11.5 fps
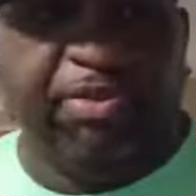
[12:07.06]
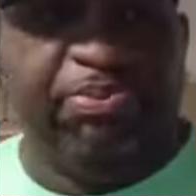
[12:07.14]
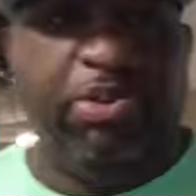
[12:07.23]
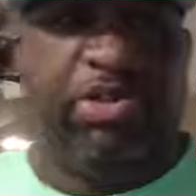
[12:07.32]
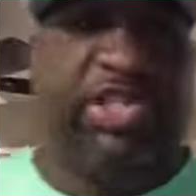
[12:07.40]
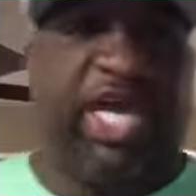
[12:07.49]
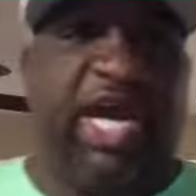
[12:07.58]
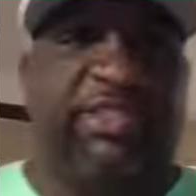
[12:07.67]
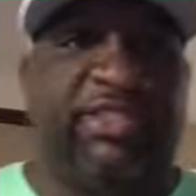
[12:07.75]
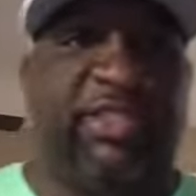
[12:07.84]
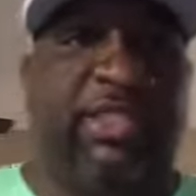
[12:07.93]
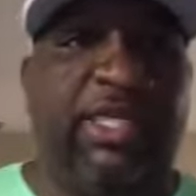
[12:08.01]
porch of the
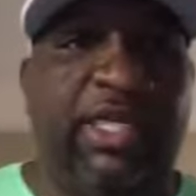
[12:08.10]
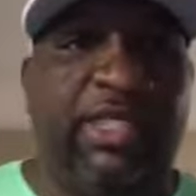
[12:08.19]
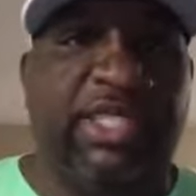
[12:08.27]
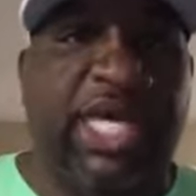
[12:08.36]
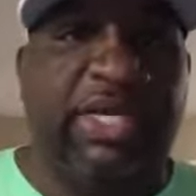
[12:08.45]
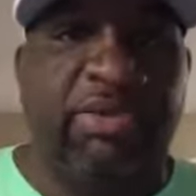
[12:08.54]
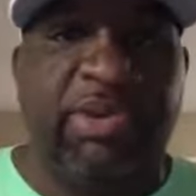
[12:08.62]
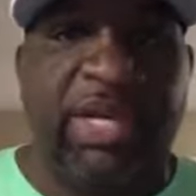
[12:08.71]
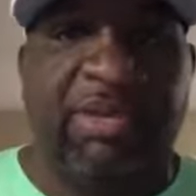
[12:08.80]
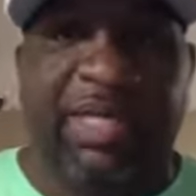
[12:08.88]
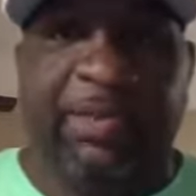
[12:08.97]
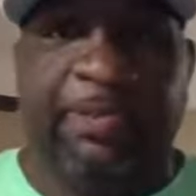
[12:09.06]
house. So I know, bring
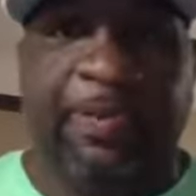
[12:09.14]
them in.